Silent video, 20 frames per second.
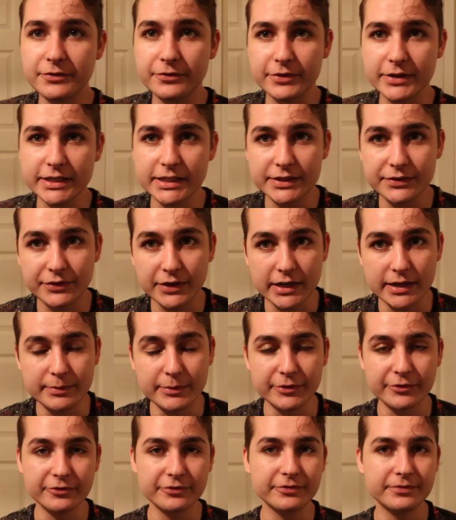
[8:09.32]
a freeze frame
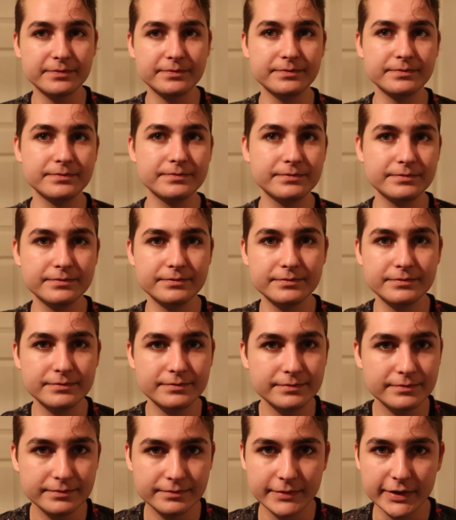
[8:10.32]
of
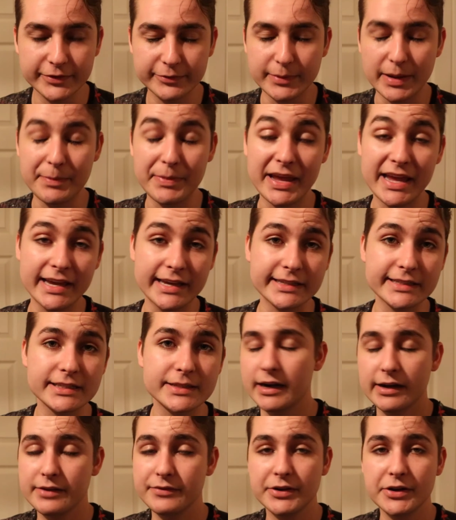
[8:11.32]
of my pants.
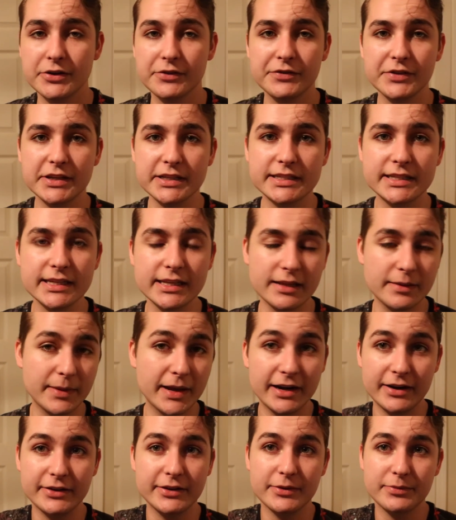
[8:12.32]
I don't even know if you can see them.
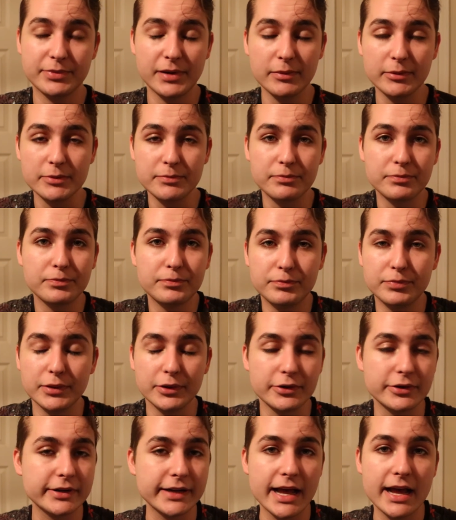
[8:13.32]
I, are probably
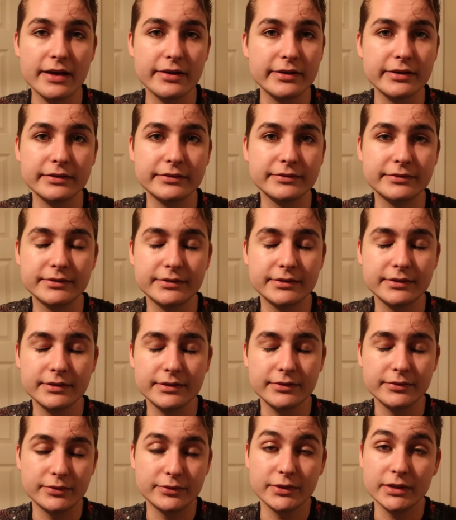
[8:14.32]
blurred out a,
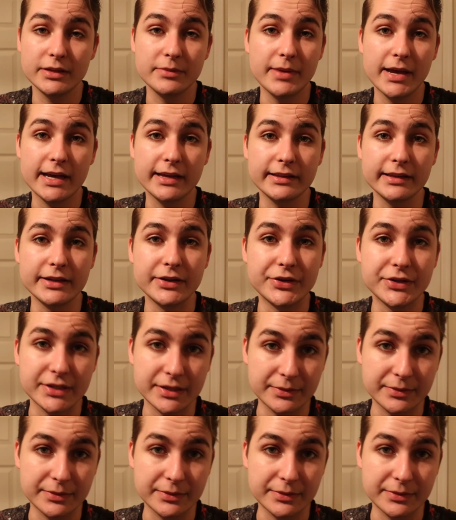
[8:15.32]
a really badly or